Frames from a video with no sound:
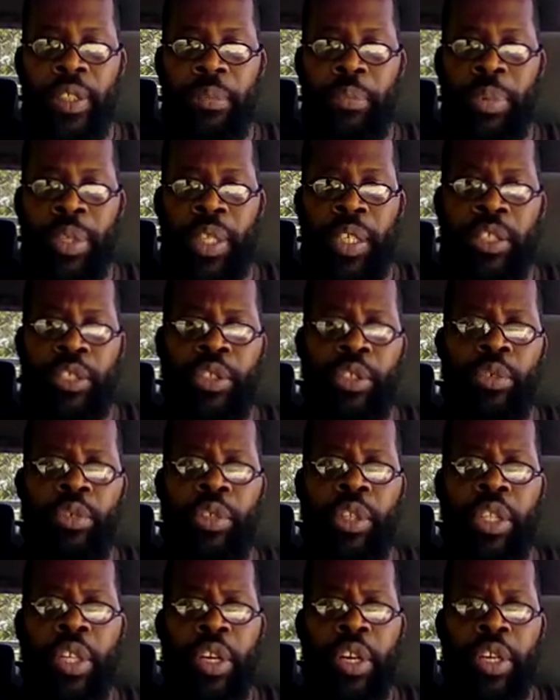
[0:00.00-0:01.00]
Because
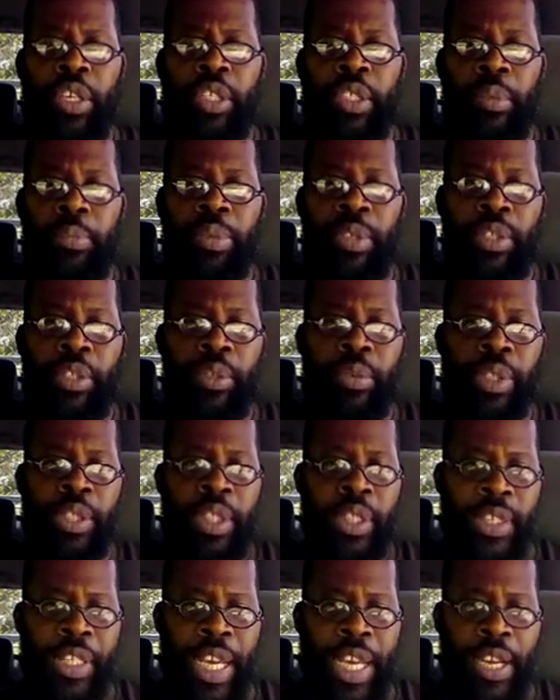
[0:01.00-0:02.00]
two thirds, pursuant
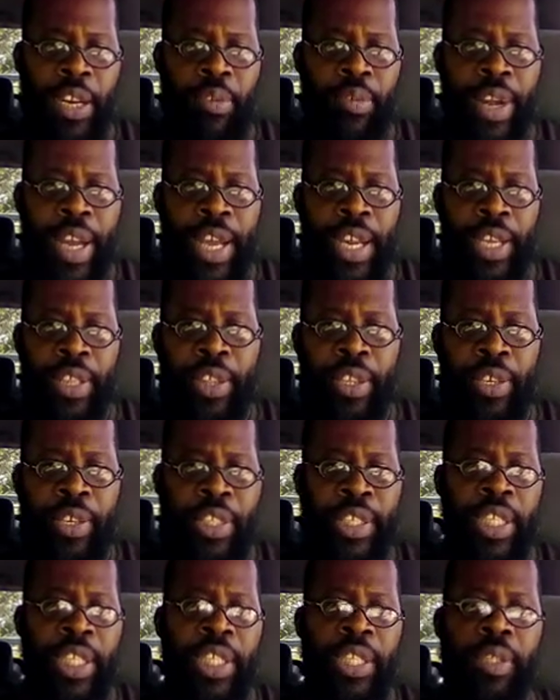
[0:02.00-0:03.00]
to Zechariah
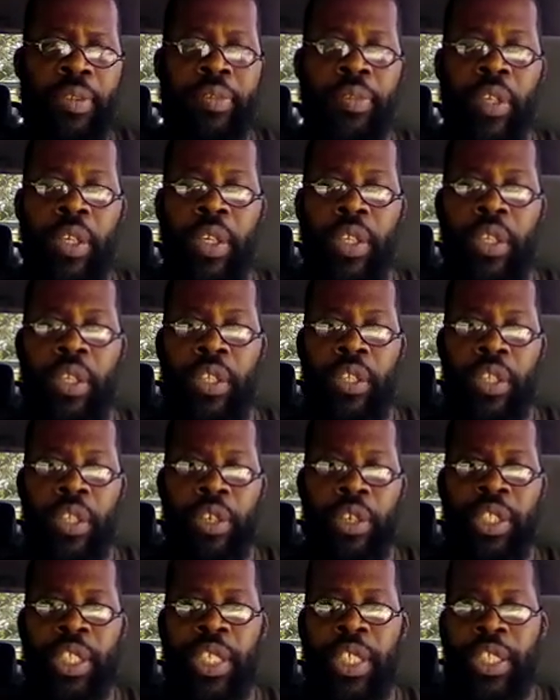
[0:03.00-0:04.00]
13,
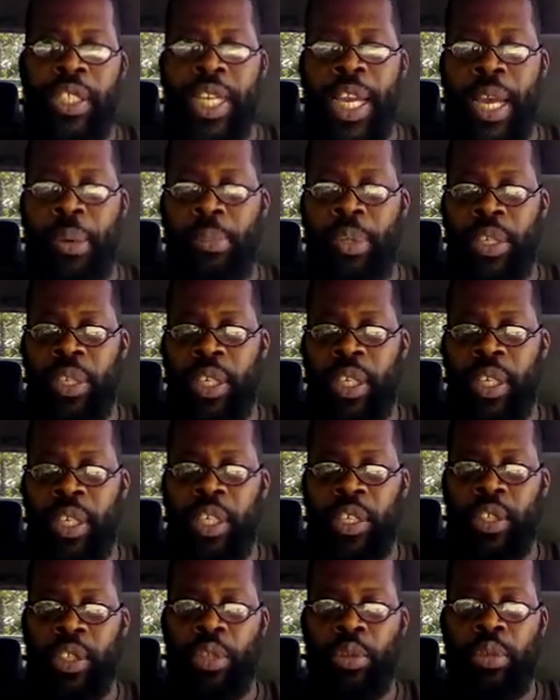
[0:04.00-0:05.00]
13th chapter,
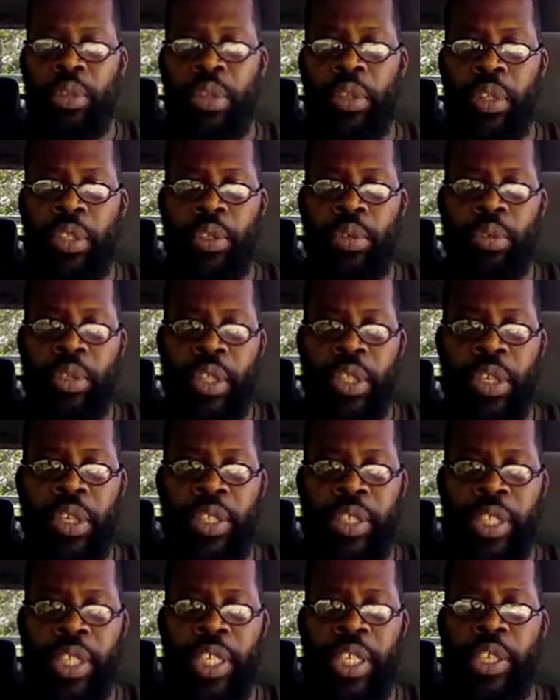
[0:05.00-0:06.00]
two two
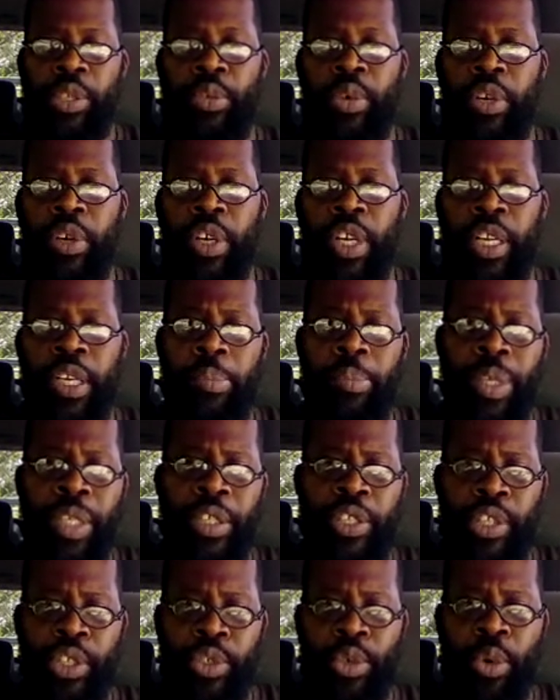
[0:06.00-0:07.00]
thirds of Israel are going to be
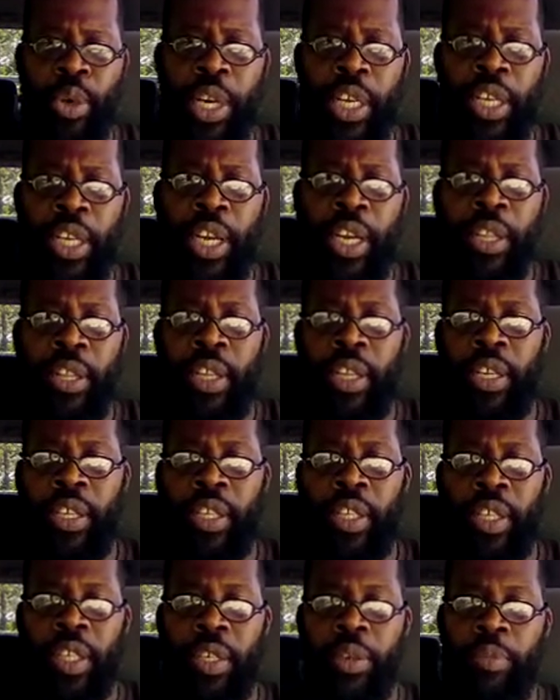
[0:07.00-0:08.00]
destroyed on,
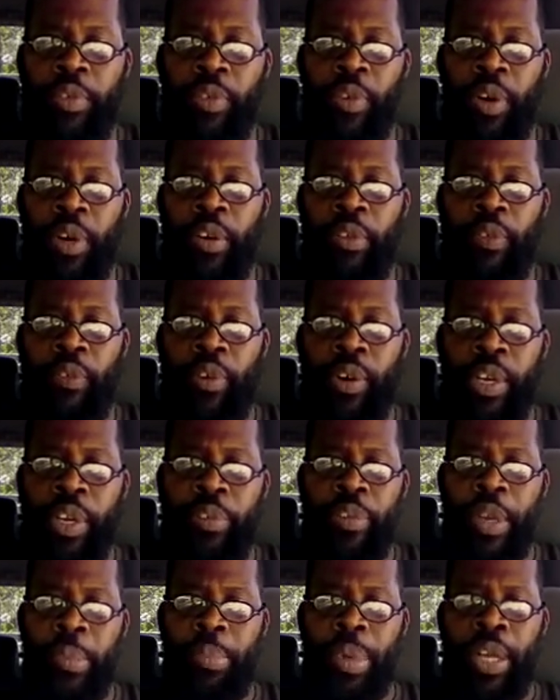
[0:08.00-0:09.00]
for for
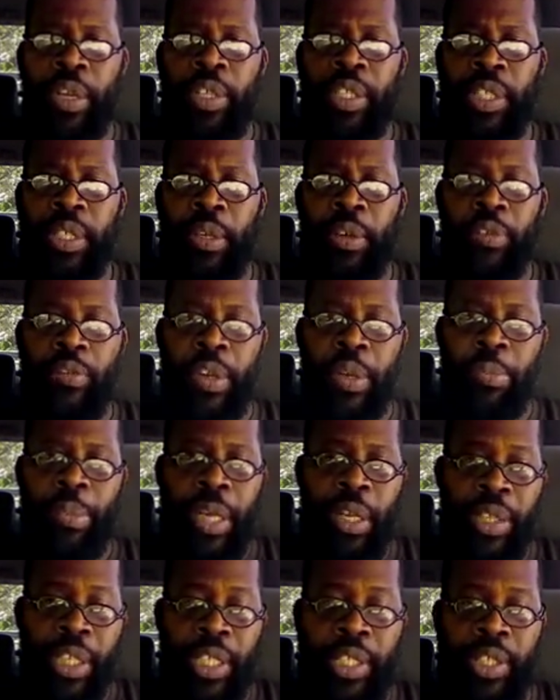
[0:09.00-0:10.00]
their
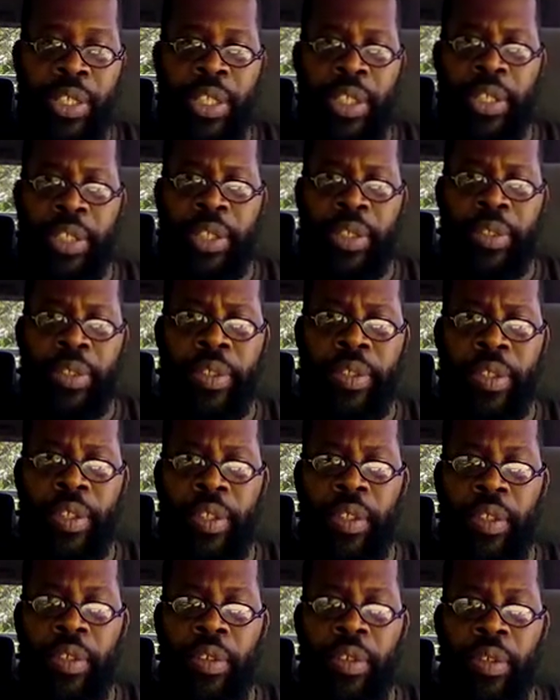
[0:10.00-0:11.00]
rebelliousness,
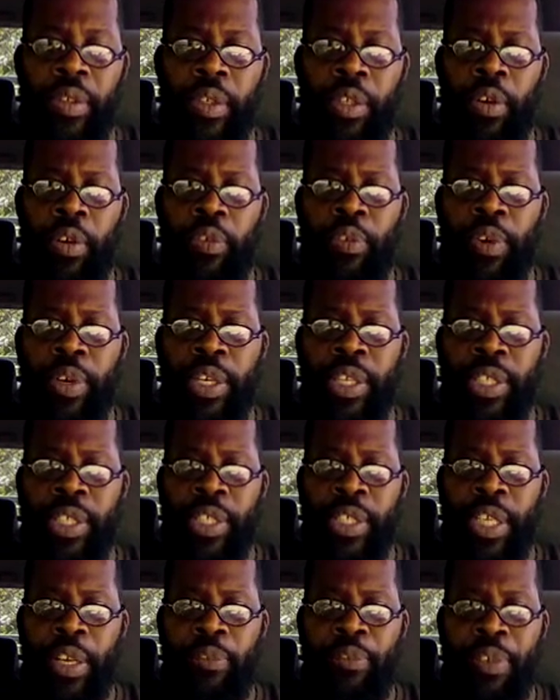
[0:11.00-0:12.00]
you know, for their
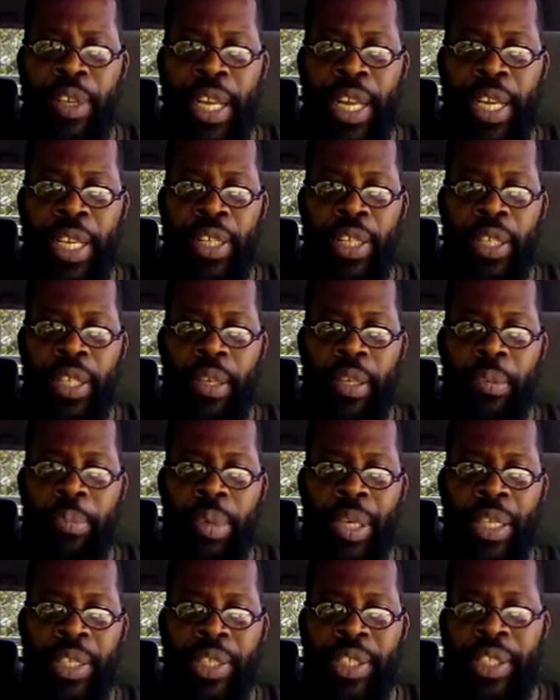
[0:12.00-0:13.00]
stiff neck,
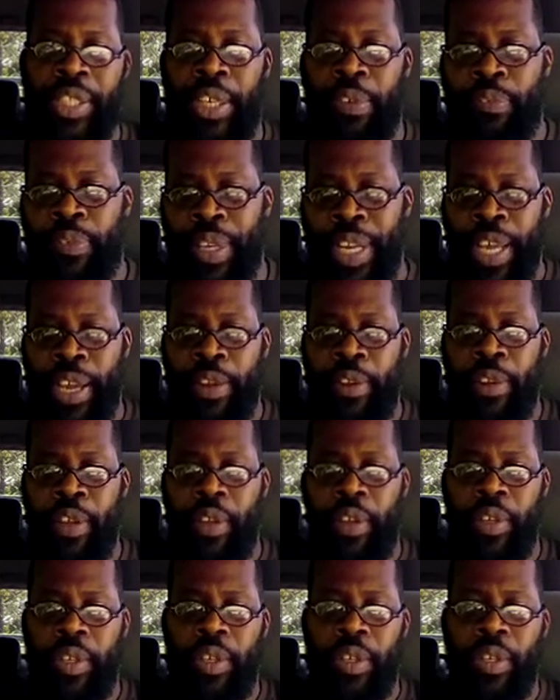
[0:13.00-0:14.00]
being stiff necked,
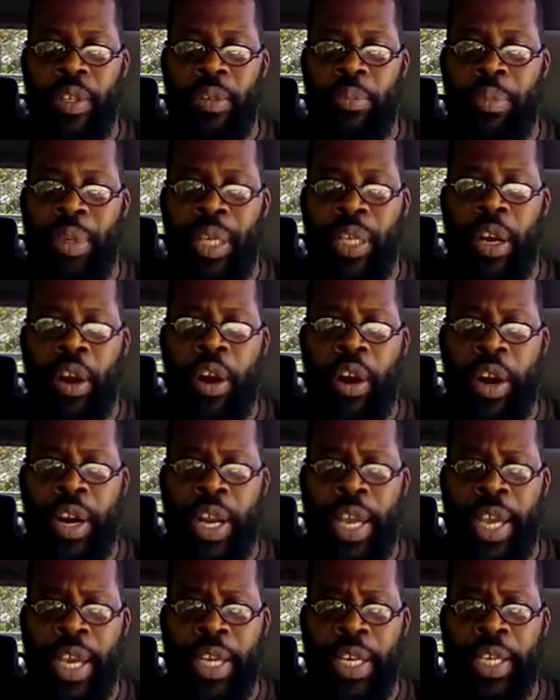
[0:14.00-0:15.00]
being
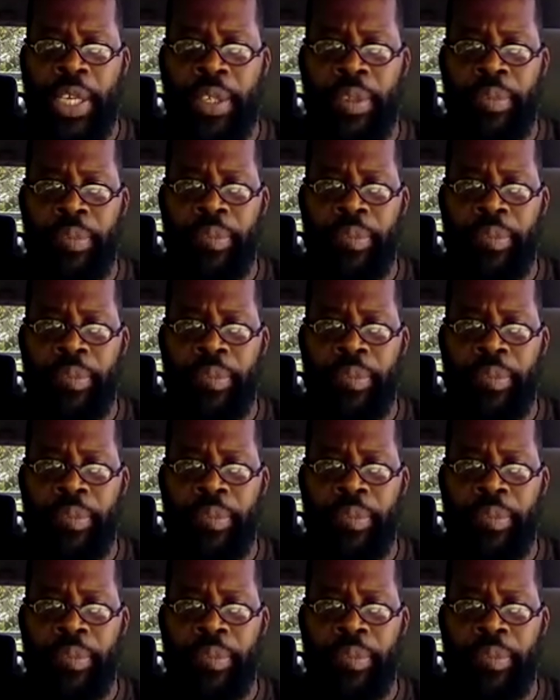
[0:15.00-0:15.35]
hard headed,